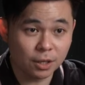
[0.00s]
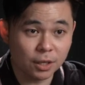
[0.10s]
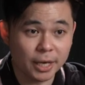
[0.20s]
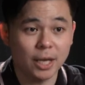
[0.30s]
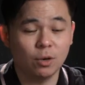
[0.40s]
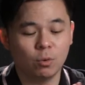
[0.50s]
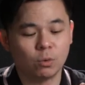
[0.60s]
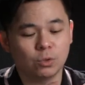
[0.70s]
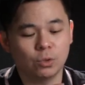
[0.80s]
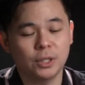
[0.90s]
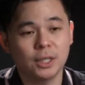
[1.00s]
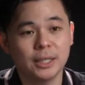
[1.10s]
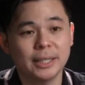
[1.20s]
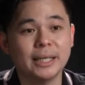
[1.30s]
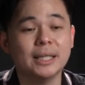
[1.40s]
and also the
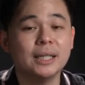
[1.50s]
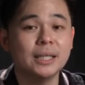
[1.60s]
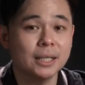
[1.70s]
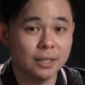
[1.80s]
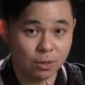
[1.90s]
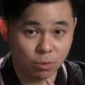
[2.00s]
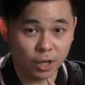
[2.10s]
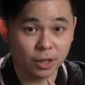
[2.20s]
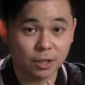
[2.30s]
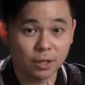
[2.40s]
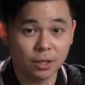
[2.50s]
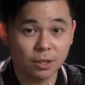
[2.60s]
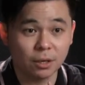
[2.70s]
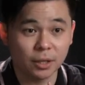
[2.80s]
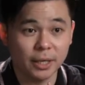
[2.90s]
interneuron.
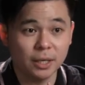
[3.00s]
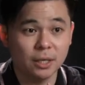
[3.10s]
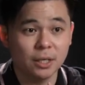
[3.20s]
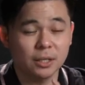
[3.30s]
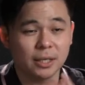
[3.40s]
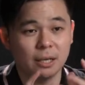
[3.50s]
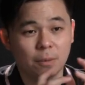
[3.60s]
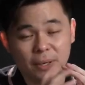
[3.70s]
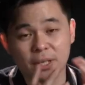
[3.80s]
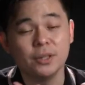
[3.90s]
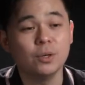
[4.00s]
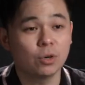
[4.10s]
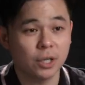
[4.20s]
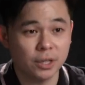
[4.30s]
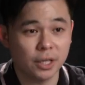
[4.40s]
Okay, about the
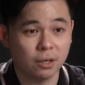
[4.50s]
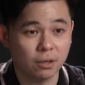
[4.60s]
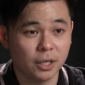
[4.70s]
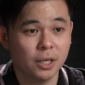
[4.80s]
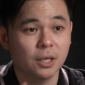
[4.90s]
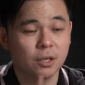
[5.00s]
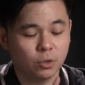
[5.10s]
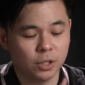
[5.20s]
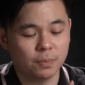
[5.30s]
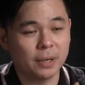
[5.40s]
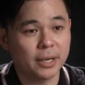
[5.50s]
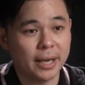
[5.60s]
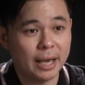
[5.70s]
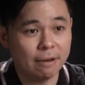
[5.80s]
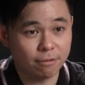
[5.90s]
neuron thing. Okay, so it's about the
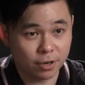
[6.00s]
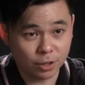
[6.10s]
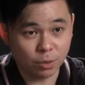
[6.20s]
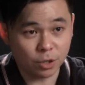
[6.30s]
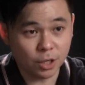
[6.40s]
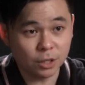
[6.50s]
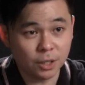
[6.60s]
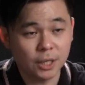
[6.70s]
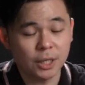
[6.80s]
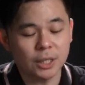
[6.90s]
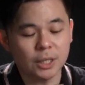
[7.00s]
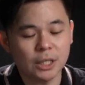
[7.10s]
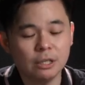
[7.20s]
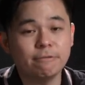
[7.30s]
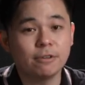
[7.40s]
afferent neuron,
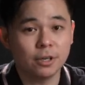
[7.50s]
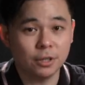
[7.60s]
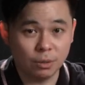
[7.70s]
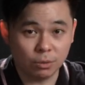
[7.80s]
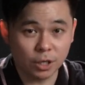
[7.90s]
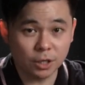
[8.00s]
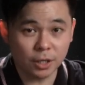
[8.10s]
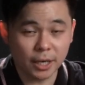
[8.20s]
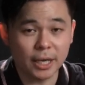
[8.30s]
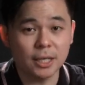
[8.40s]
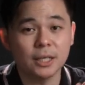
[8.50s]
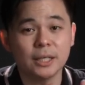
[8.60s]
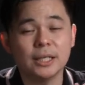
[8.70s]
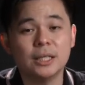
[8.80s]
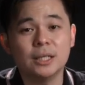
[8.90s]
efferent neuron, and the
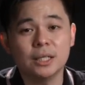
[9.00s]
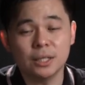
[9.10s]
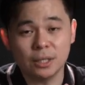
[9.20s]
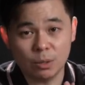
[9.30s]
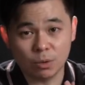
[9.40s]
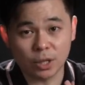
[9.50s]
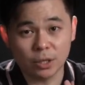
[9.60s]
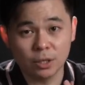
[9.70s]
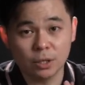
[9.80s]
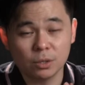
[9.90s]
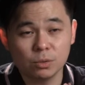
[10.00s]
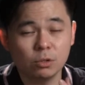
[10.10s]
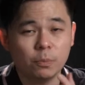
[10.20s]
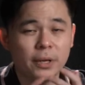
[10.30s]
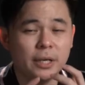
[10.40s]
interneuron. So
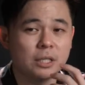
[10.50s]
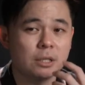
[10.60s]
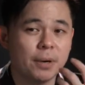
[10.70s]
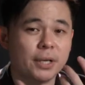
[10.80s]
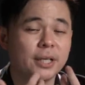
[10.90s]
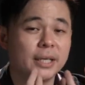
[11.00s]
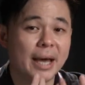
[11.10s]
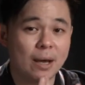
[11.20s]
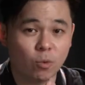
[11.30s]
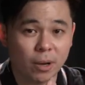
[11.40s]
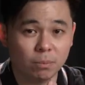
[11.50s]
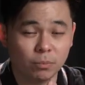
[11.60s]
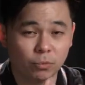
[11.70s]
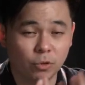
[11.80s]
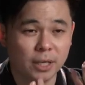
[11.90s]
normally it's about the diagram.
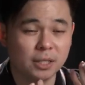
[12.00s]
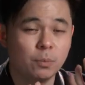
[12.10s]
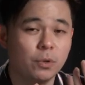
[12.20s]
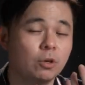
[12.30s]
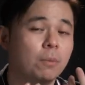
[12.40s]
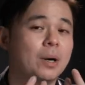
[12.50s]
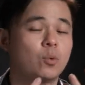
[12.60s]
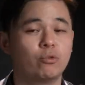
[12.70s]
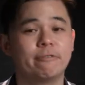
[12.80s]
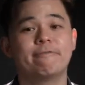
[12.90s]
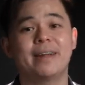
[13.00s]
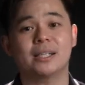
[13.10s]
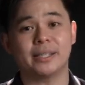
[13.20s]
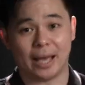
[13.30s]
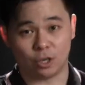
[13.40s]
Let's say we talk about reflex
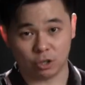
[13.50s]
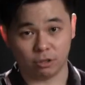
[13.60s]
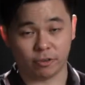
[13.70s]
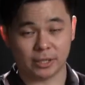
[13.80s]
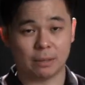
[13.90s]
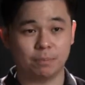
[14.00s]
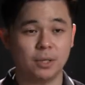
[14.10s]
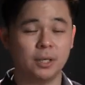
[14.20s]
action. For example,